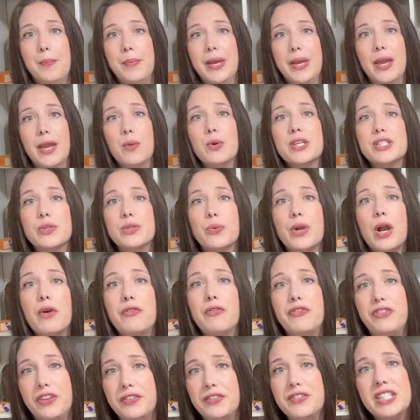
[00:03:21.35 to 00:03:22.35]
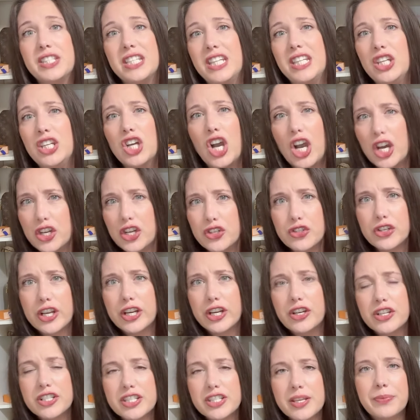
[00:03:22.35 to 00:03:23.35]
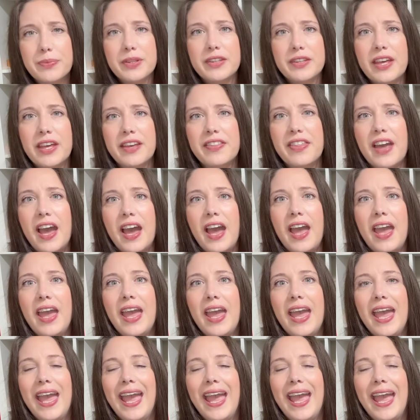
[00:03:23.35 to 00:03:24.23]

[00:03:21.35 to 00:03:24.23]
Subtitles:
it was around $1,500 or something like that.